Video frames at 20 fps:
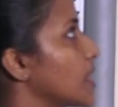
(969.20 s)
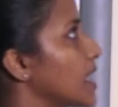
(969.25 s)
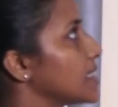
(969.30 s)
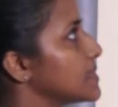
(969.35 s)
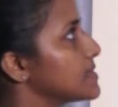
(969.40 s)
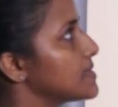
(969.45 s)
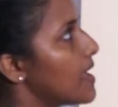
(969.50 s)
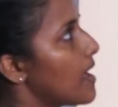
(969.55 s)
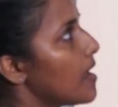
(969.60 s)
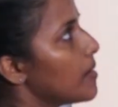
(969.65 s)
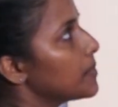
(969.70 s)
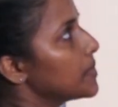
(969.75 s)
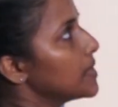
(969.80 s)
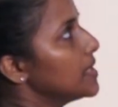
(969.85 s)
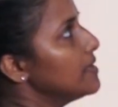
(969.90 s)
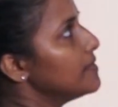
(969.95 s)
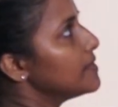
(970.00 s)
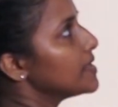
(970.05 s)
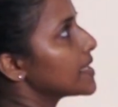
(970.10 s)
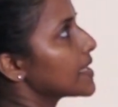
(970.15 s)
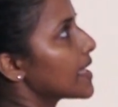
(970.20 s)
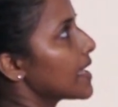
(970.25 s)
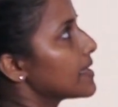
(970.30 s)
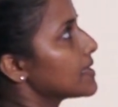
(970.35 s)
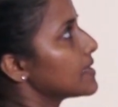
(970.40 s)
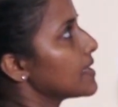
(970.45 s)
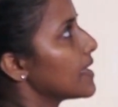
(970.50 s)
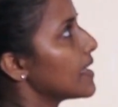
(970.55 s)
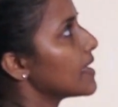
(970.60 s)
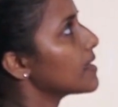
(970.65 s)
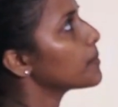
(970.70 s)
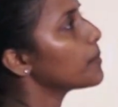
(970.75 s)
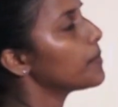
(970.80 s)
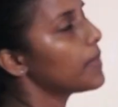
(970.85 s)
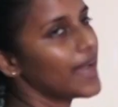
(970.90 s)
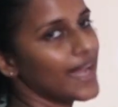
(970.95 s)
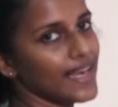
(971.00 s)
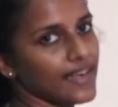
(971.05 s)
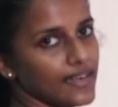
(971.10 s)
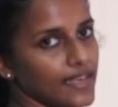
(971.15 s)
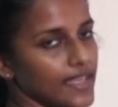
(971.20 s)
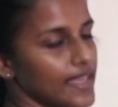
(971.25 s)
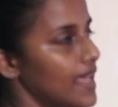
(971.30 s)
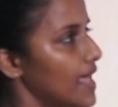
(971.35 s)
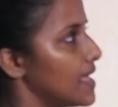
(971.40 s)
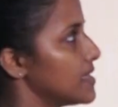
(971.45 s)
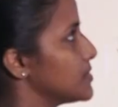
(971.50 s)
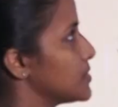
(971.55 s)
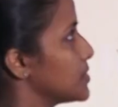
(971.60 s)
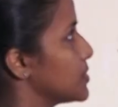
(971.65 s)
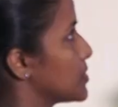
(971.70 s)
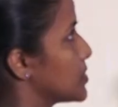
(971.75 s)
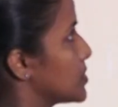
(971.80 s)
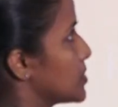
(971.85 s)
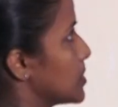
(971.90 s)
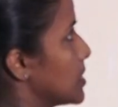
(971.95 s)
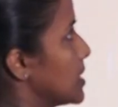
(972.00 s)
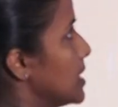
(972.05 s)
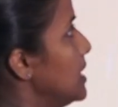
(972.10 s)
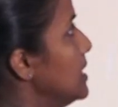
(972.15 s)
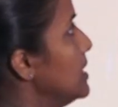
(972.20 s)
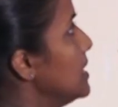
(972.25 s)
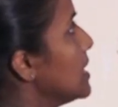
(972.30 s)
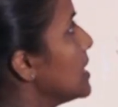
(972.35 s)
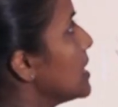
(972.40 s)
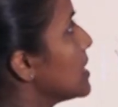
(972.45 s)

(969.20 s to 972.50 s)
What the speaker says: example, we can take parler as usual.